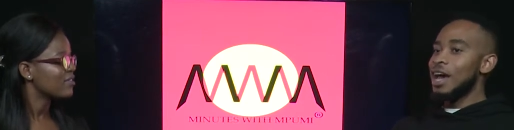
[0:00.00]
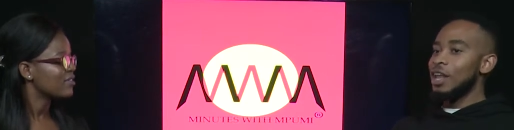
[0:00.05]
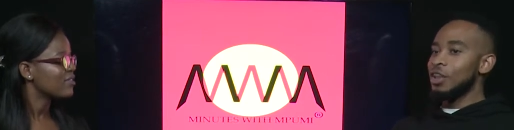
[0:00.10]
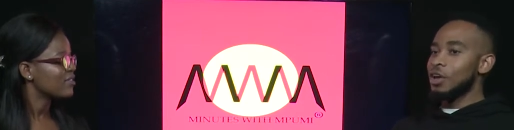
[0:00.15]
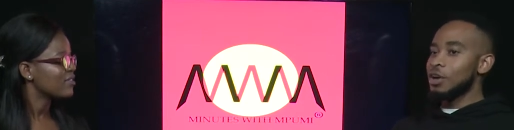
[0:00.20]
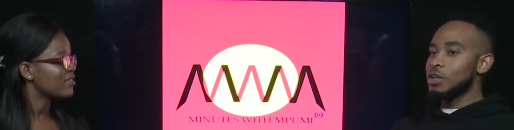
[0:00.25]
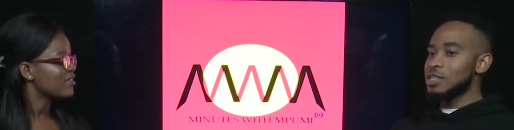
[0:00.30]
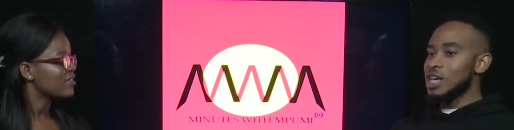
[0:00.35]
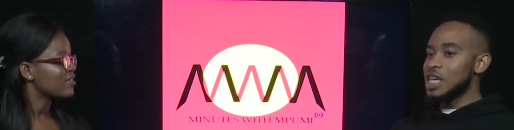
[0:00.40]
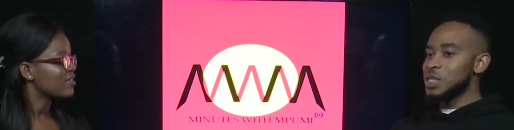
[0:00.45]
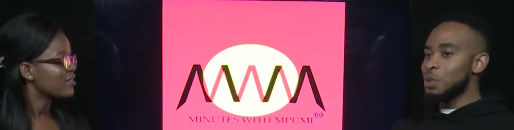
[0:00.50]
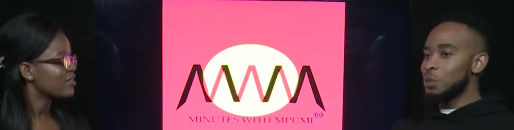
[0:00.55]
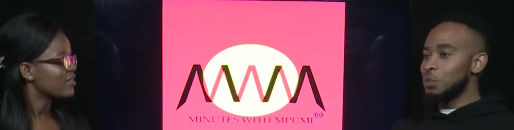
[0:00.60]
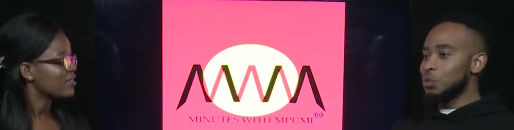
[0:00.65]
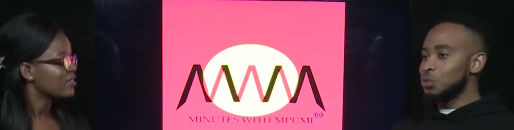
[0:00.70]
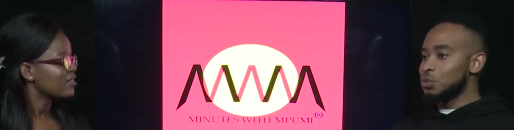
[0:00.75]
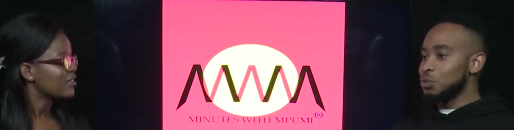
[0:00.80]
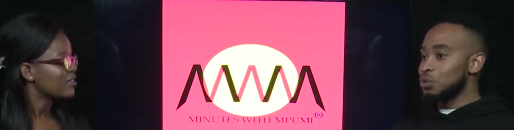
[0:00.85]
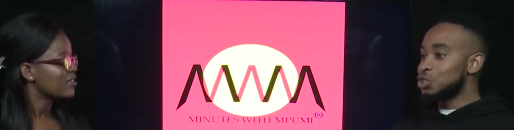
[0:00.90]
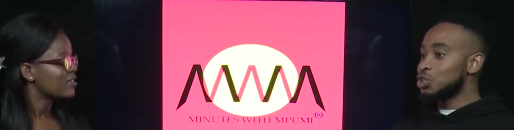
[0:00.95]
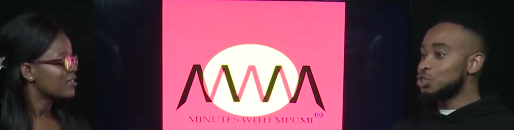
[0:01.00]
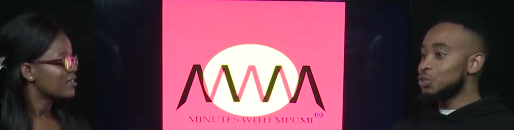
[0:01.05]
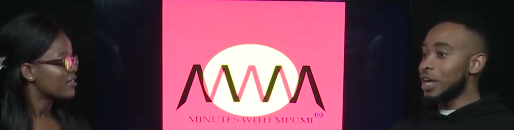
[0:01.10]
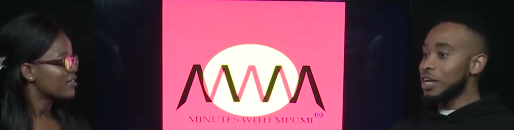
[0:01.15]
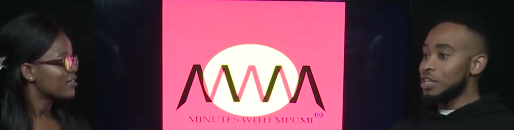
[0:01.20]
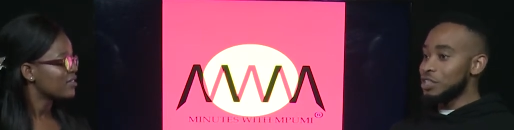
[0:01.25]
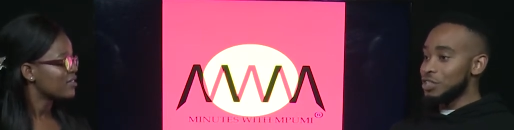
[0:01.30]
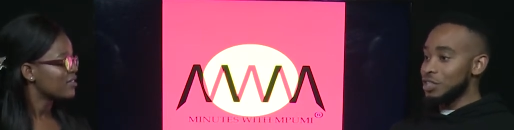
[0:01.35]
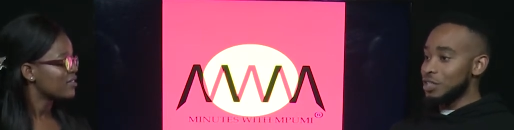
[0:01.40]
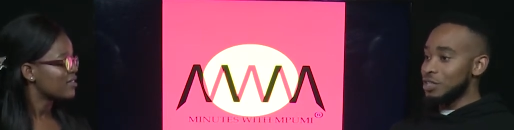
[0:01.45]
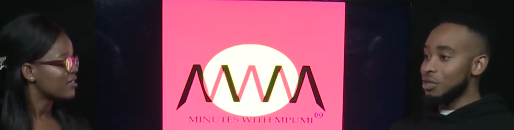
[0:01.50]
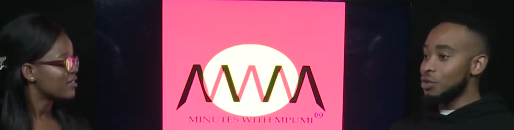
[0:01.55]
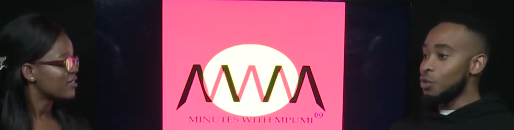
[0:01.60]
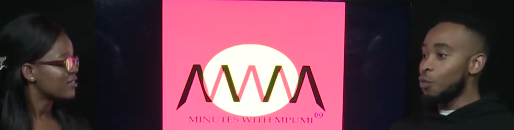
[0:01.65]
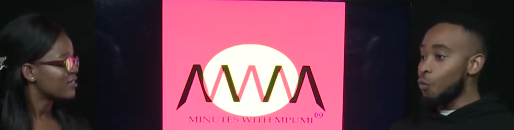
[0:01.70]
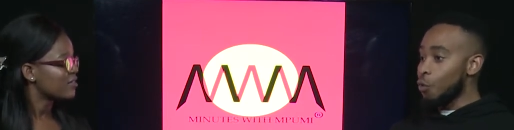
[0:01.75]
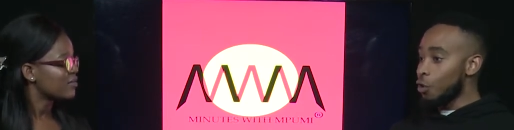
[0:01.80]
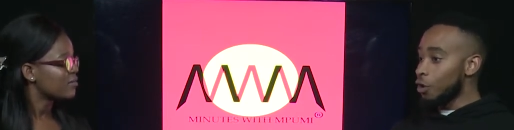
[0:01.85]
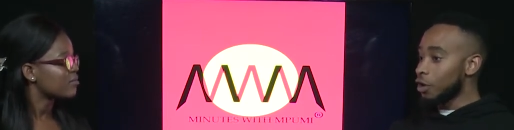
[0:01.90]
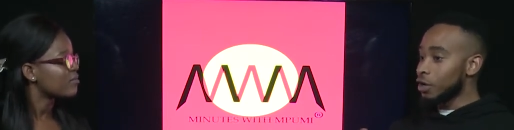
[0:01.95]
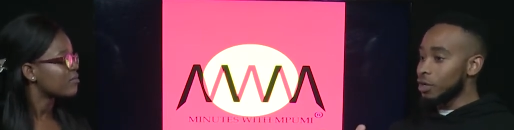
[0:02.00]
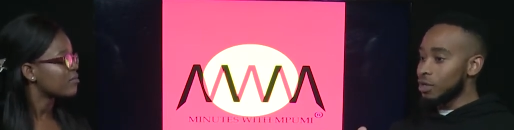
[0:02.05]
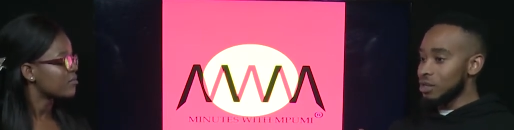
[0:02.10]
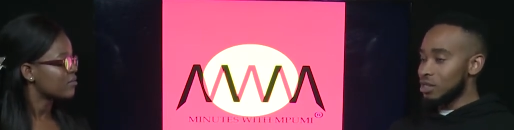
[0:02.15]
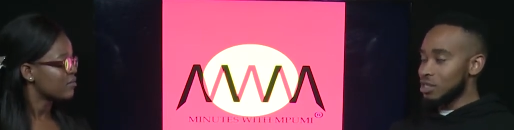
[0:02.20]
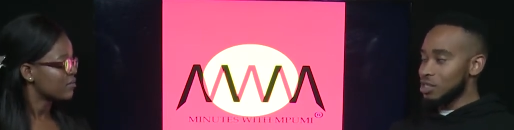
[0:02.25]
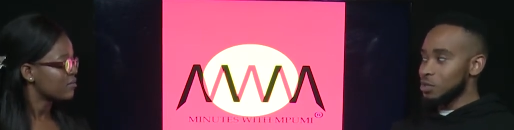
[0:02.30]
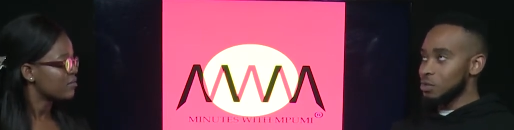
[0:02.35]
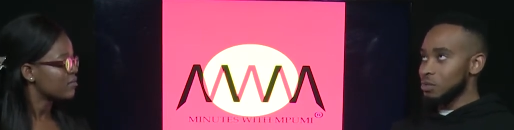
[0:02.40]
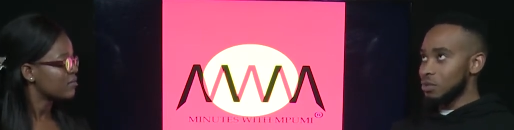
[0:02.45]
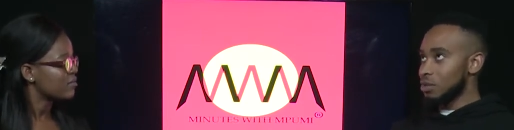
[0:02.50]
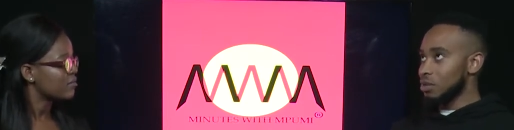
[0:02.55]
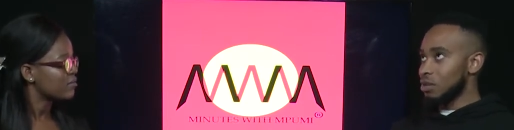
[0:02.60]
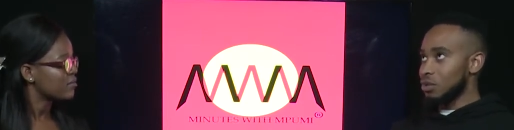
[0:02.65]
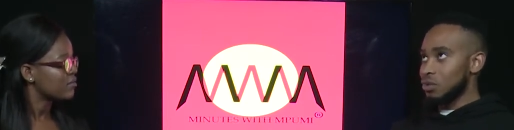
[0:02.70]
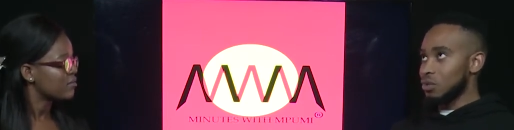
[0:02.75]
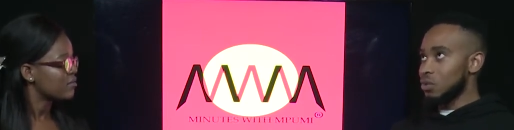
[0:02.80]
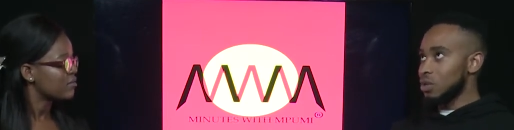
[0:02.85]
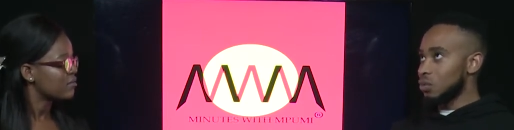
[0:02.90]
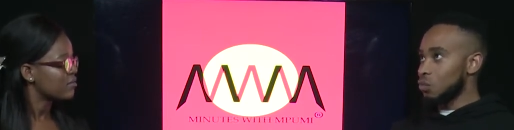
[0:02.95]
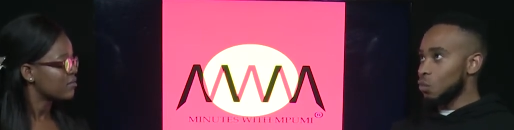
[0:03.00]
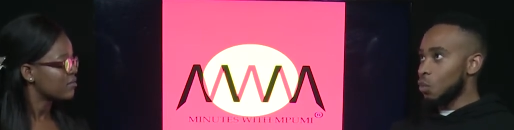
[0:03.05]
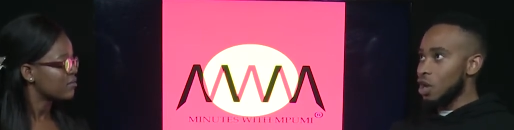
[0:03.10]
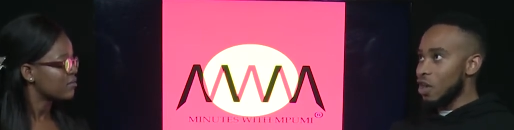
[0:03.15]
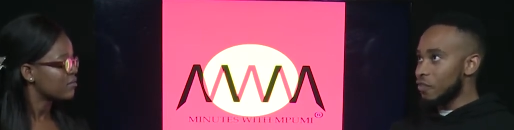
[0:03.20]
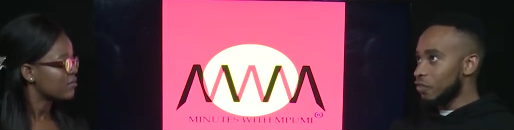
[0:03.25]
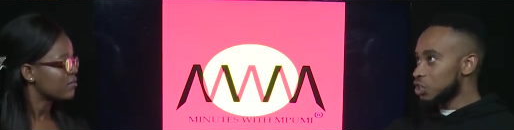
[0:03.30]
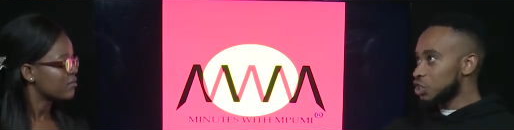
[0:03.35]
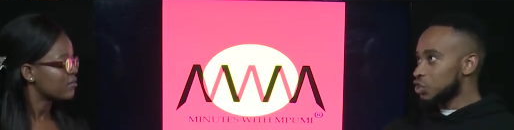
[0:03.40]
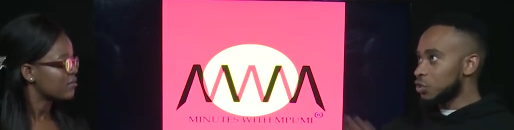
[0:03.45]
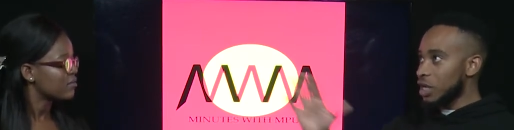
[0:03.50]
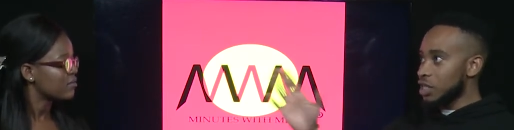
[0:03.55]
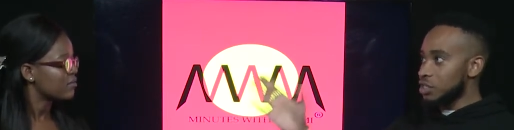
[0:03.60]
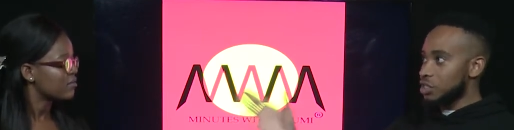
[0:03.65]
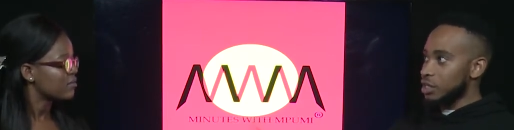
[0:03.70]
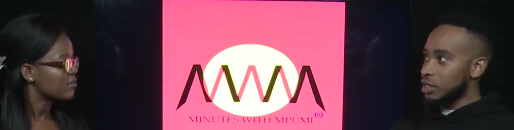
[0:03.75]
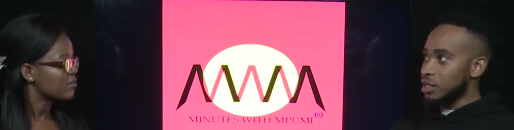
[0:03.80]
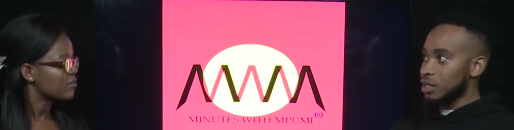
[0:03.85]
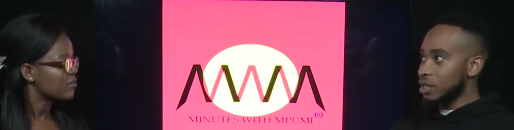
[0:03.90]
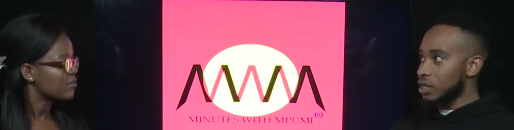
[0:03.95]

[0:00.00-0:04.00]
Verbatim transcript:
Speaker 1: a lot of times people do strategy work mm-hmm. you know and whatever strategy it